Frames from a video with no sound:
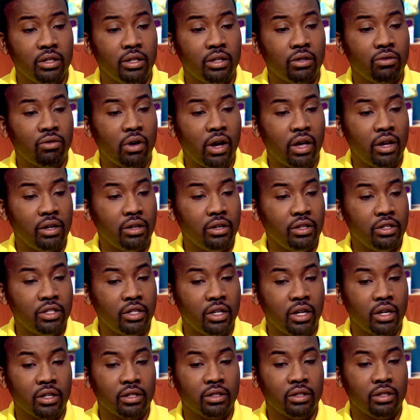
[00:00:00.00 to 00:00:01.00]
they're writing the
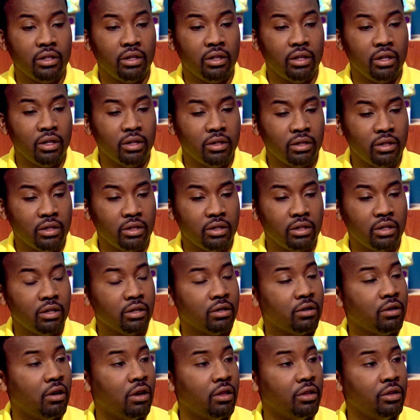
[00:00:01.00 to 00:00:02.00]
checks and then since
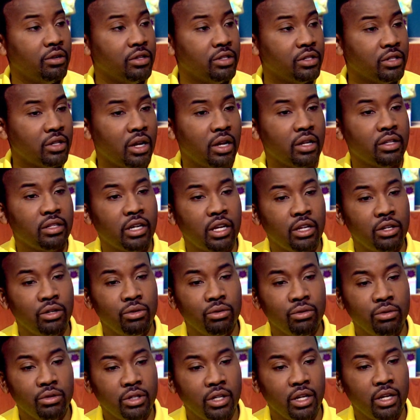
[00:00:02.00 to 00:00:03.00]
they're calling the shots, I
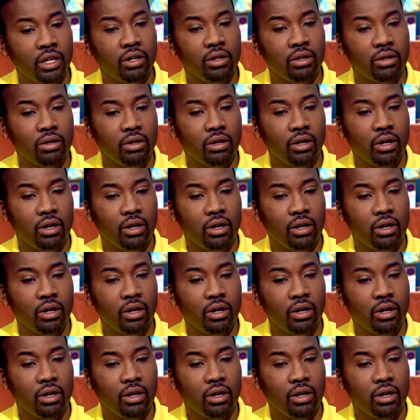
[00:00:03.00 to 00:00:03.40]
do take